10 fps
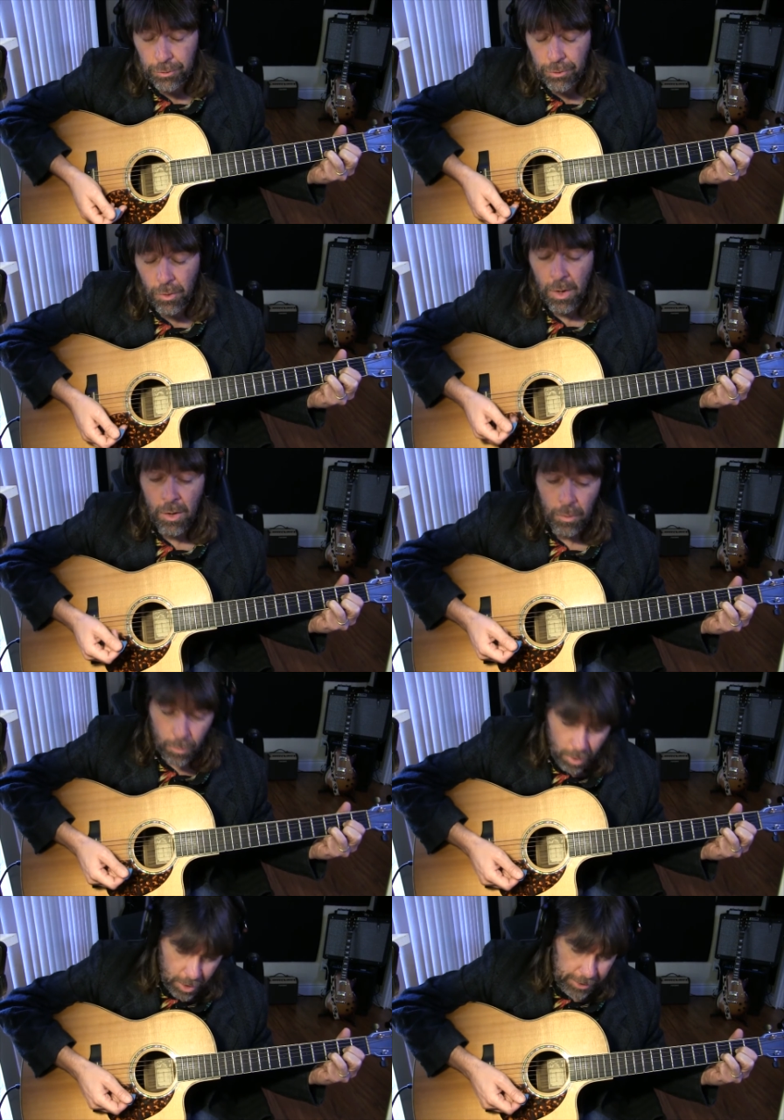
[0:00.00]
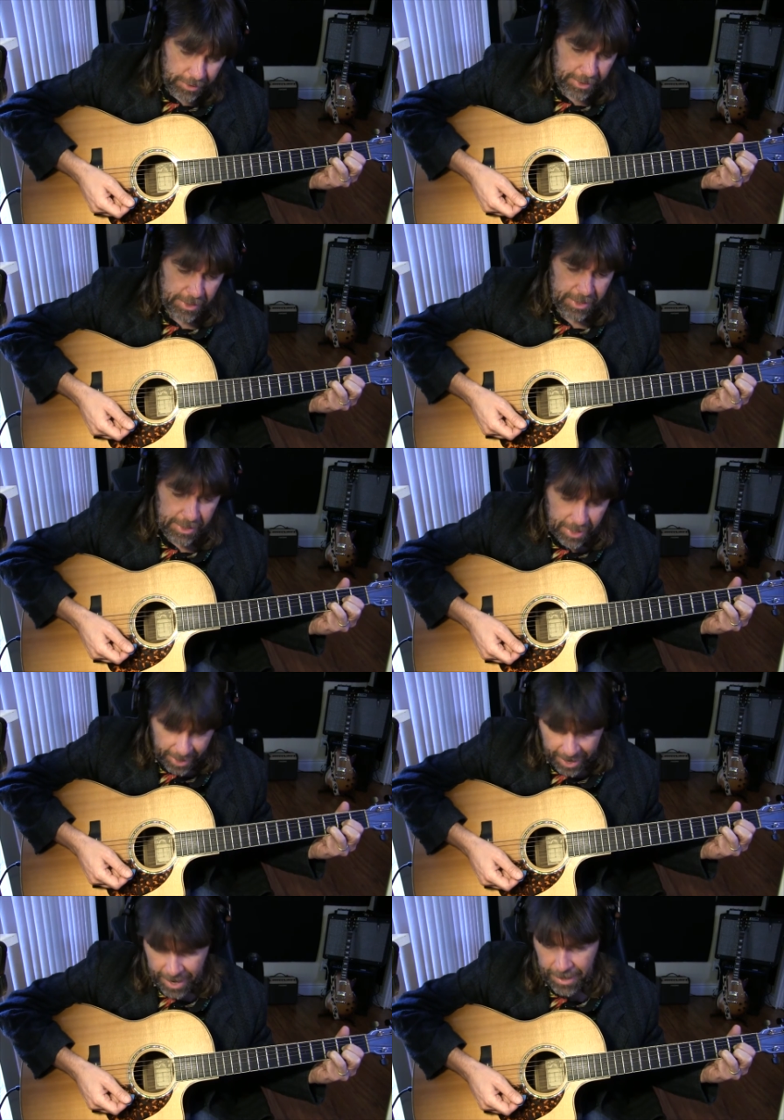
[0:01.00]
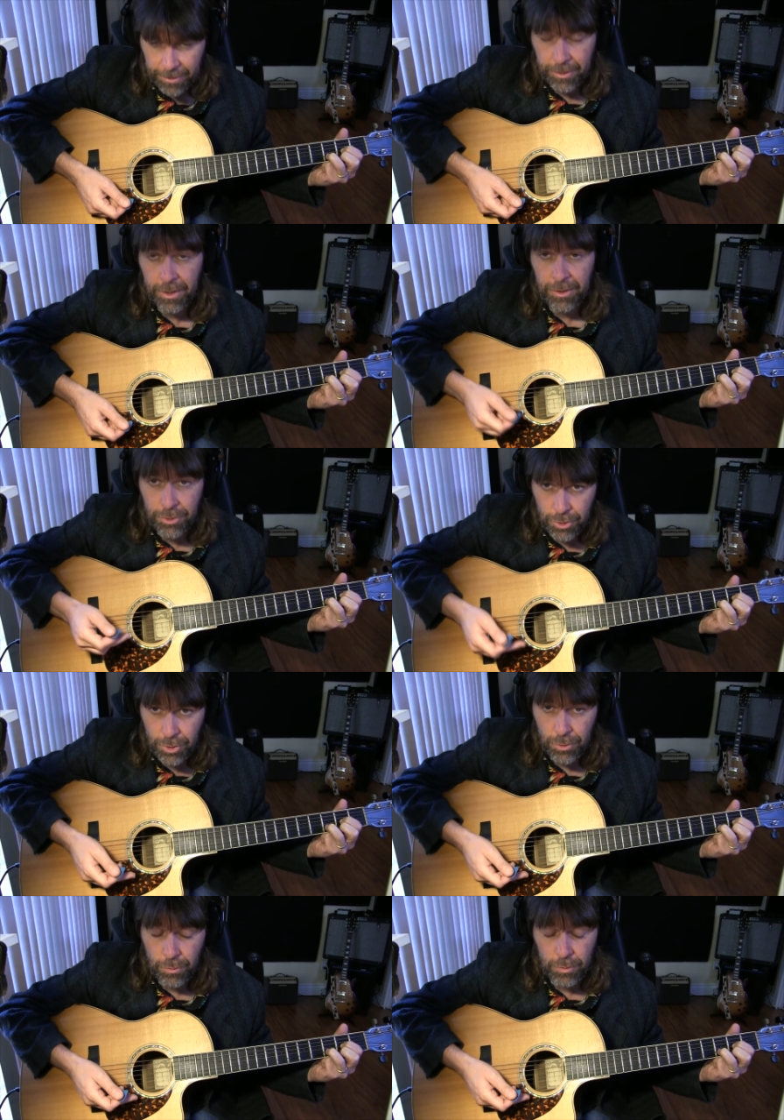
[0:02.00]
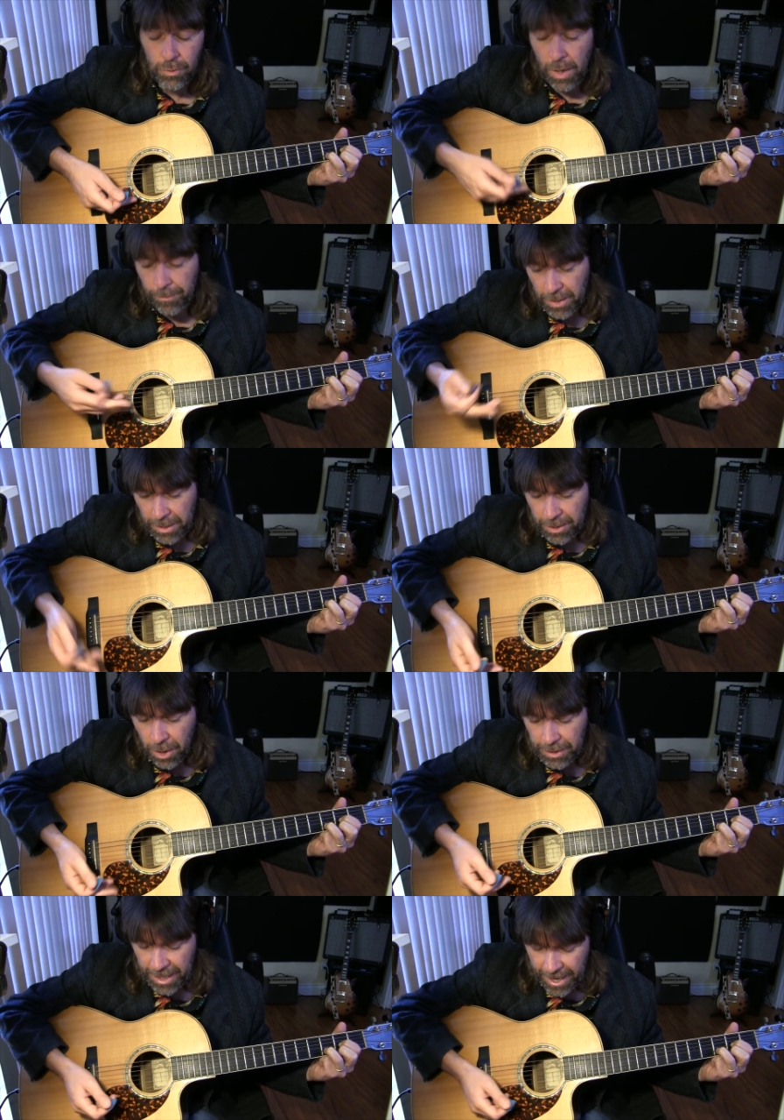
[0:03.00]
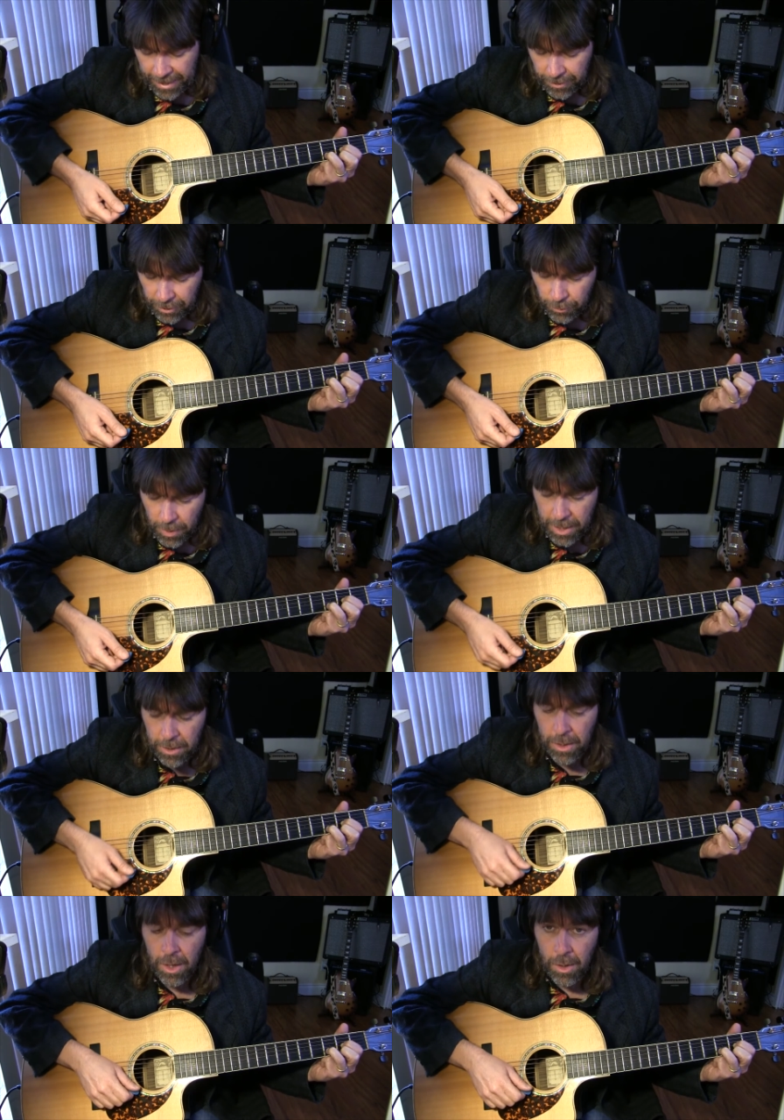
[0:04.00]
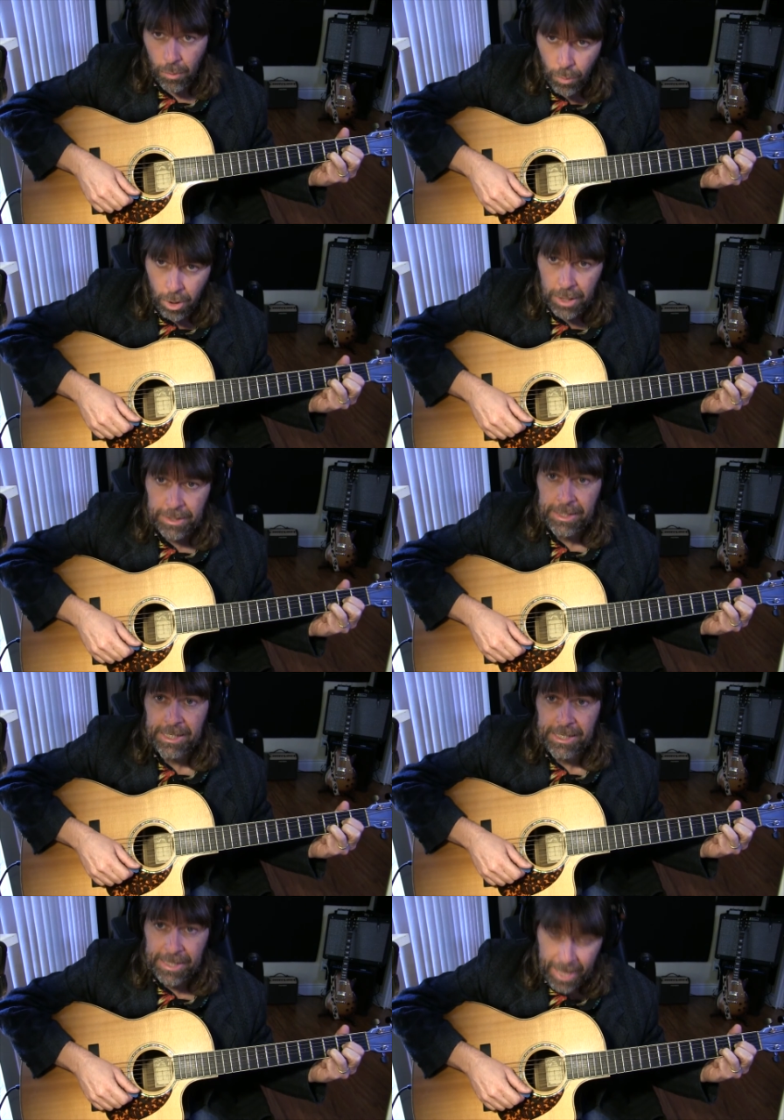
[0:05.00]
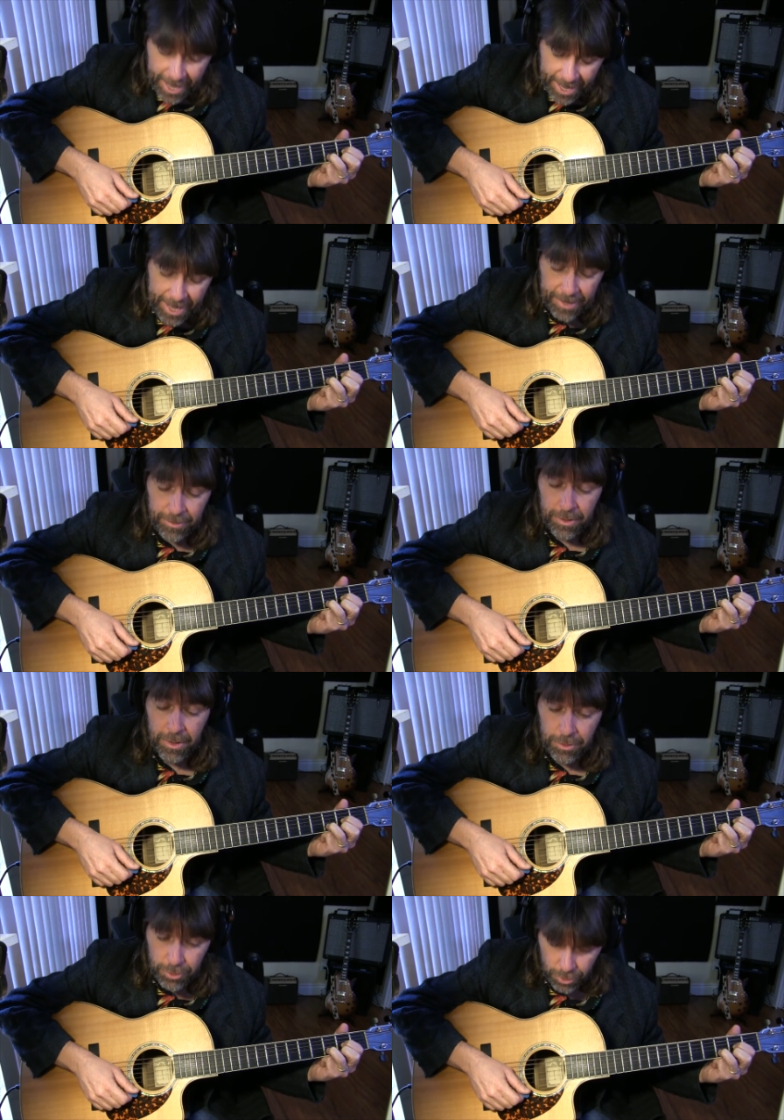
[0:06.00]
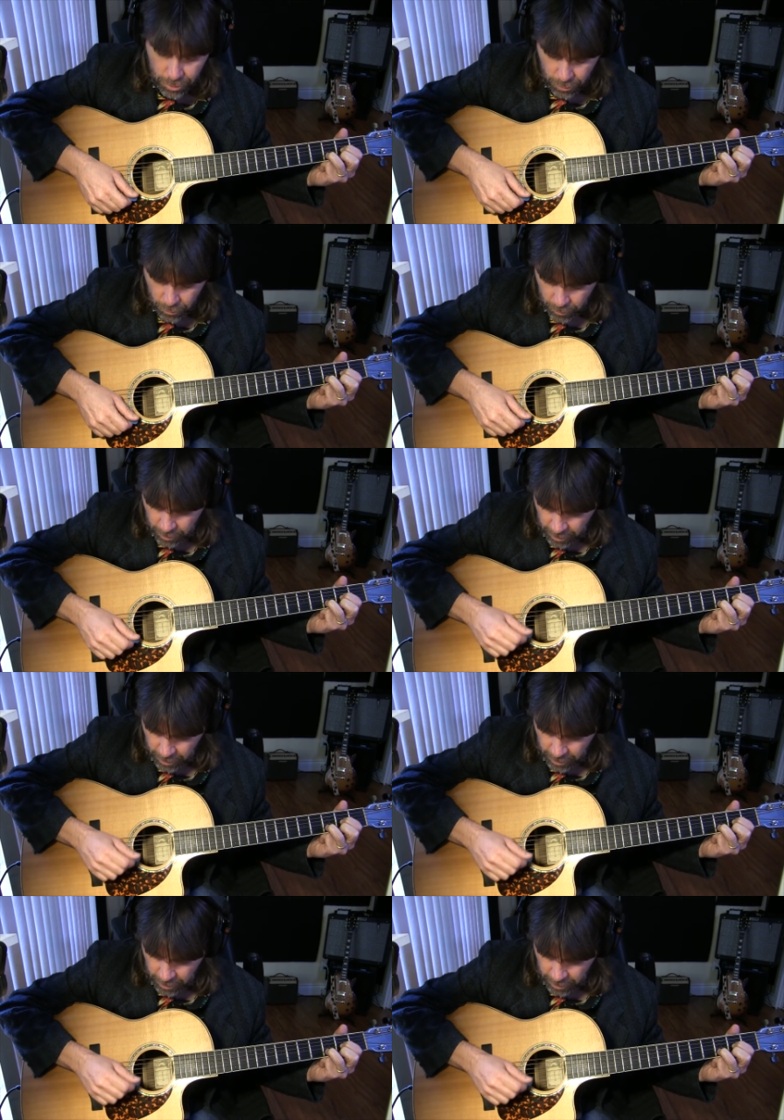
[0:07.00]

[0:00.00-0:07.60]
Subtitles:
So 1 E and 2. So I'm hitting on the and as well. 1 E and 2.